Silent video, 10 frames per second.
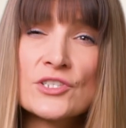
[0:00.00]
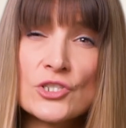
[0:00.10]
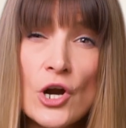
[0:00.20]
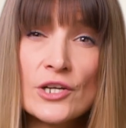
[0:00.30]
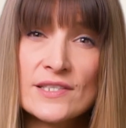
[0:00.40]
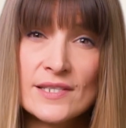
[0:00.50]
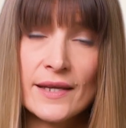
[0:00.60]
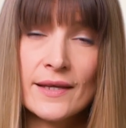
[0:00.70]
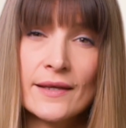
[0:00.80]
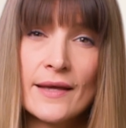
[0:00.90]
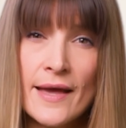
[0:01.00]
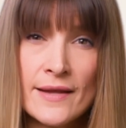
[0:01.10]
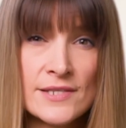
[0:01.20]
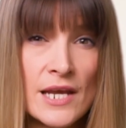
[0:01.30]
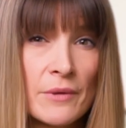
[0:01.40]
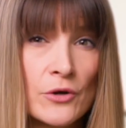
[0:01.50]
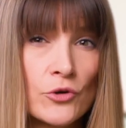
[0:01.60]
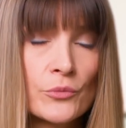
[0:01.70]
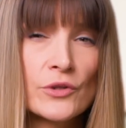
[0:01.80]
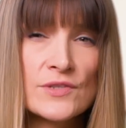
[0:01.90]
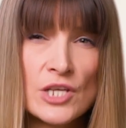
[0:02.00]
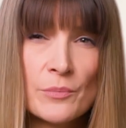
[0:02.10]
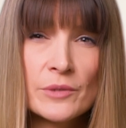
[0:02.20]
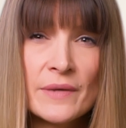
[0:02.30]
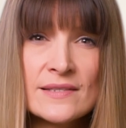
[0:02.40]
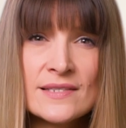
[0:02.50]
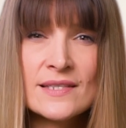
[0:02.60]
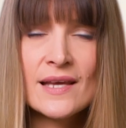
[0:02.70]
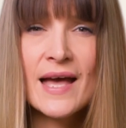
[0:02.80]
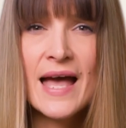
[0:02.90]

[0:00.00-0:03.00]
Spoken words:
start taking antimicrobial supplements,